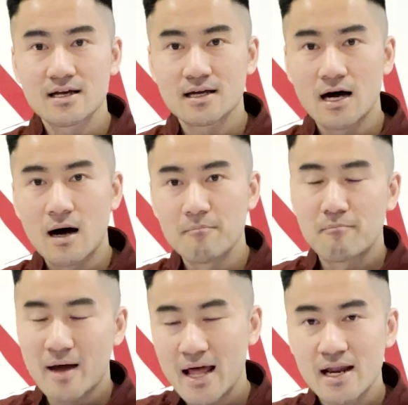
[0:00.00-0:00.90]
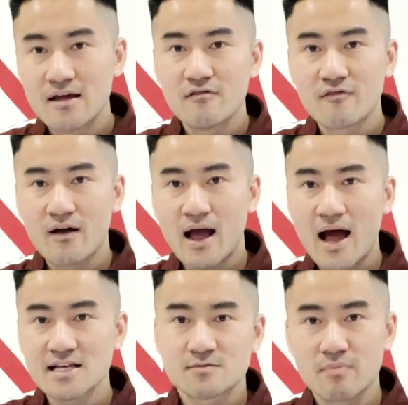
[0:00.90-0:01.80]
competitive
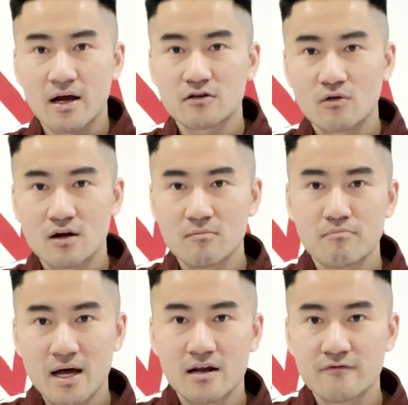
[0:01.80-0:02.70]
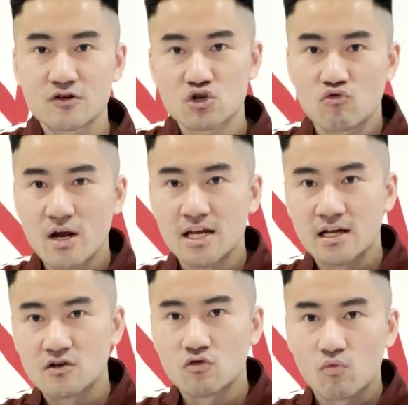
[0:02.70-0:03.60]
aspect or a competitive
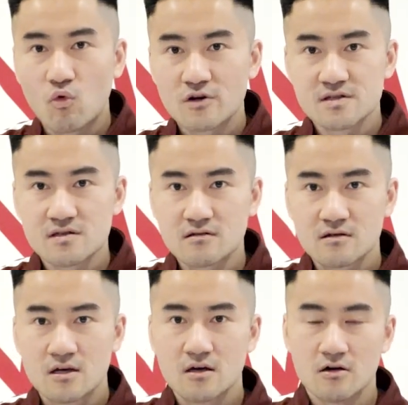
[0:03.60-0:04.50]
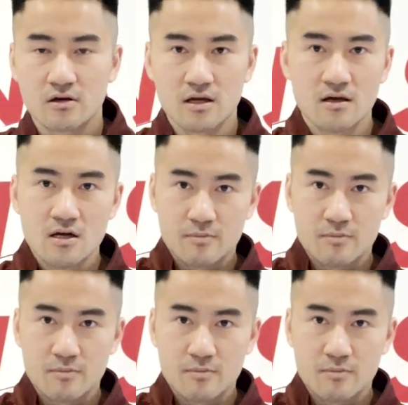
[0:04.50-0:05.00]
training towards it, okay?